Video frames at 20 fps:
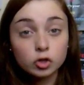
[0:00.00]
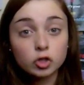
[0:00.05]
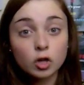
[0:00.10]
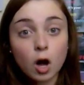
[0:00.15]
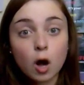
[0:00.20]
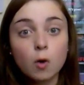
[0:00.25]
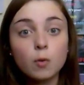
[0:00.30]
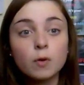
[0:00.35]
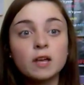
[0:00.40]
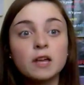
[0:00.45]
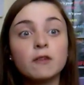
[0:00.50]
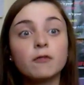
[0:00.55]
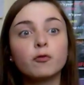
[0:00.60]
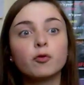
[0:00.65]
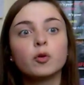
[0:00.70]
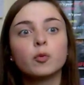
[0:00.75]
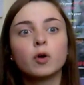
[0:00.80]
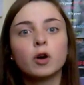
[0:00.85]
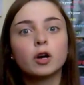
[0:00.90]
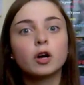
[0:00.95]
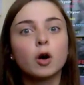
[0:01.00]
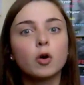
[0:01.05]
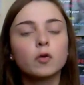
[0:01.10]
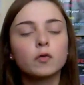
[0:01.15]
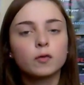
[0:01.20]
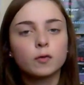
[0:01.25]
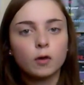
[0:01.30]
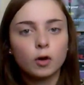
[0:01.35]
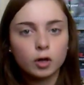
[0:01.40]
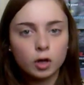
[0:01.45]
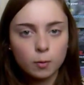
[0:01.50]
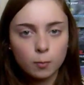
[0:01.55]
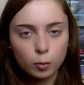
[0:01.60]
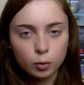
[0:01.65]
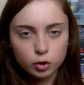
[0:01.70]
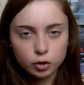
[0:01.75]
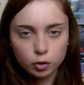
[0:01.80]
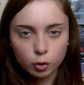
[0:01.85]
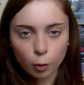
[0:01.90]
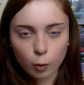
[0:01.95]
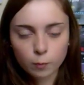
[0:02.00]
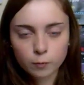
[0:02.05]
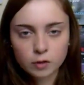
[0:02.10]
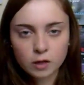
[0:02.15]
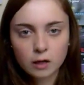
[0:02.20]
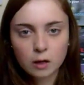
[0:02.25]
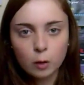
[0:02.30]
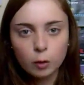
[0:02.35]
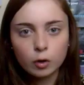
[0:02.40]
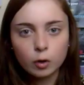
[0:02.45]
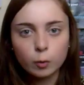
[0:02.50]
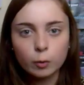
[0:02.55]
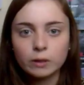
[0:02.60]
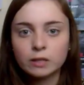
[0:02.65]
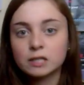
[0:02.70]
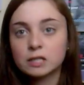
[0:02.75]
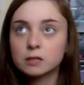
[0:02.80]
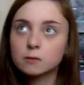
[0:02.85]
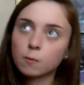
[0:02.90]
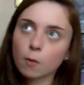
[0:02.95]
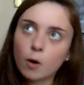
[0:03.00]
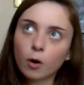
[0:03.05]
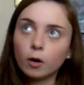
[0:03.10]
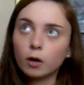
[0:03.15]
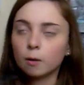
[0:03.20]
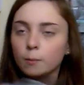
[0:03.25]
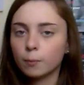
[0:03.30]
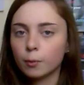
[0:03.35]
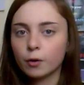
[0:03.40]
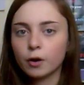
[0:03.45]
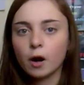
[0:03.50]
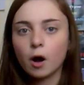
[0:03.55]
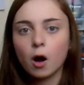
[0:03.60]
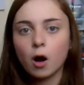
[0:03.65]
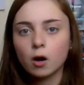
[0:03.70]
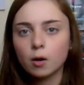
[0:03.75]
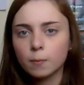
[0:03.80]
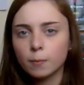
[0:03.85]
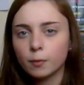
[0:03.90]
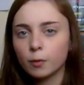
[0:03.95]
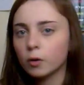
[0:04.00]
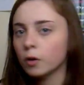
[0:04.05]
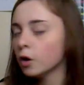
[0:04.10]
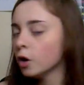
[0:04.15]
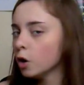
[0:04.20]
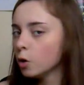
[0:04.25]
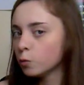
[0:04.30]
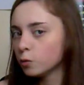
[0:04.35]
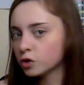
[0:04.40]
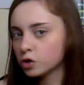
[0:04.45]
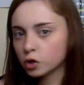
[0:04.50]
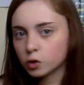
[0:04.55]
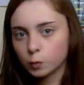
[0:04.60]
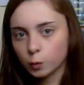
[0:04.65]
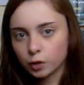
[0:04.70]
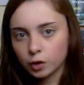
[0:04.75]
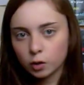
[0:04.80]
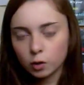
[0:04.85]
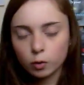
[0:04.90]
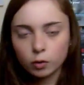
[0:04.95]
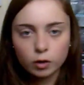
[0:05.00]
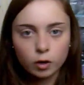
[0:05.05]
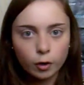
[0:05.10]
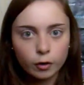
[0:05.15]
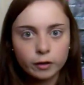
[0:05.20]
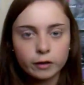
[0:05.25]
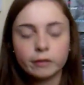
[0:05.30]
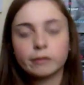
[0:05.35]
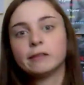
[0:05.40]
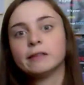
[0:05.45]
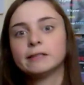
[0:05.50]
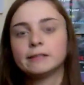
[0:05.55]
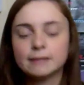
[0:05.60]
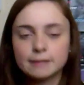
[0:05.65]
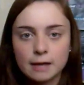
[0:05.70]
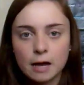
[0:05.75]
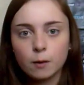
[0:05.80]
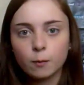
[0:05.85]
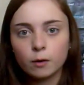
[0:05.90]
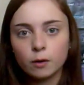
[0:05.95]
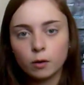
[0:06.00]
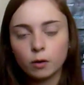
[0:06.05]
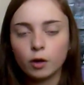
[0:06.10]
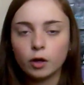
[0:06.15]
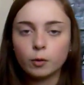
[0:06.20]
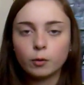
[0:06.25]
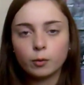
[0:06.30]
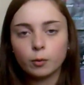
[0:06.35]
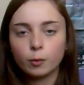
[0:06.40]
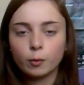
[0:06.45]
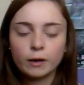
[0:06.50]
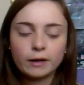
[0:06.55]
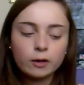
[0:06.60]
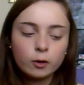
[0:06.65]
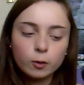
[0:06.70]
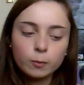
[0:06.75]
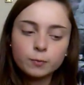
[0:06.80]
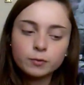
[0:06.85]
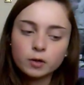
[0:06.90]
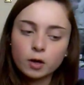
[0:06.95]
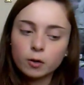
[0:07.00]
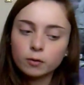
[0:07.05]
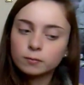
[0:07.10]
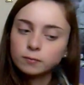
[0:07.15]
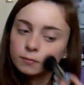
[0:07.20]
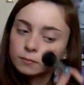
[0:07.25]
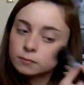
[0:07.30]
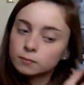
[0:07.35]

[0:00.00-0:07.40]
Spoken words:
So if we were going for like a more sculpted look, we'd smile and put it on, but we just want to look like this is how we look like when we make up. So